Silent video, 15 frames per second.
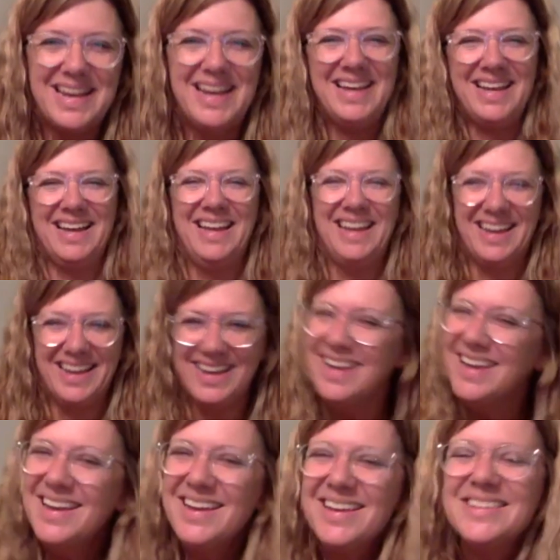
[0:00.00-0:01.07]
was.
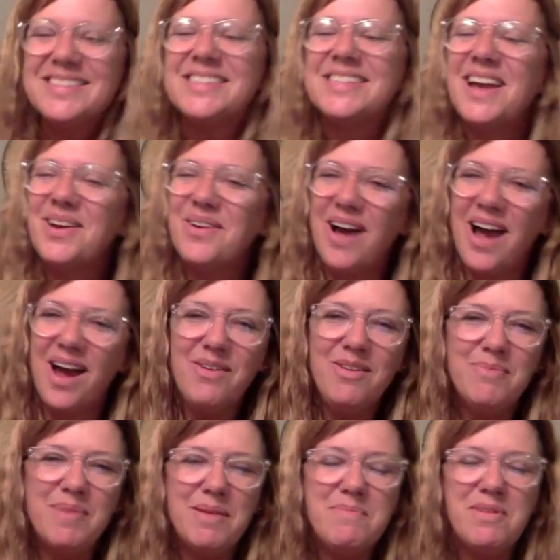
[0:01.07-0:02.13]
So I
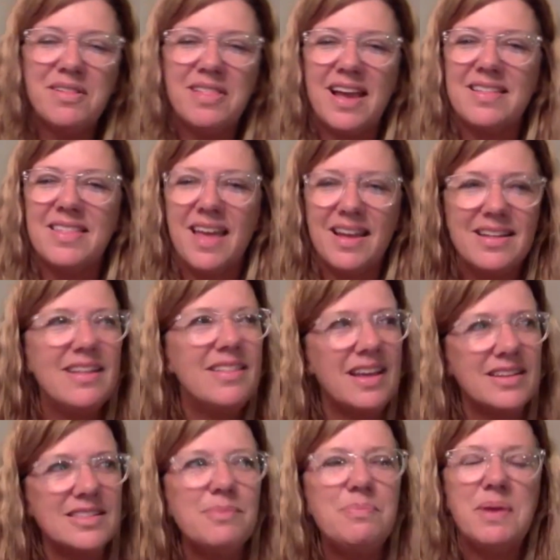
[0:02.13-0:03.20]
remember like
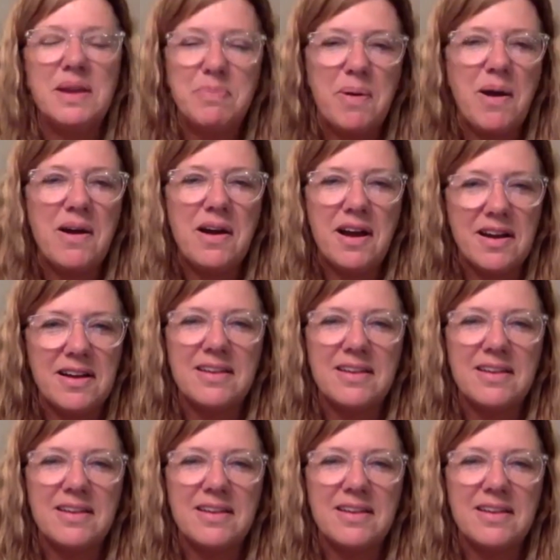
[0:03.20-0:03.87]
that's a big part.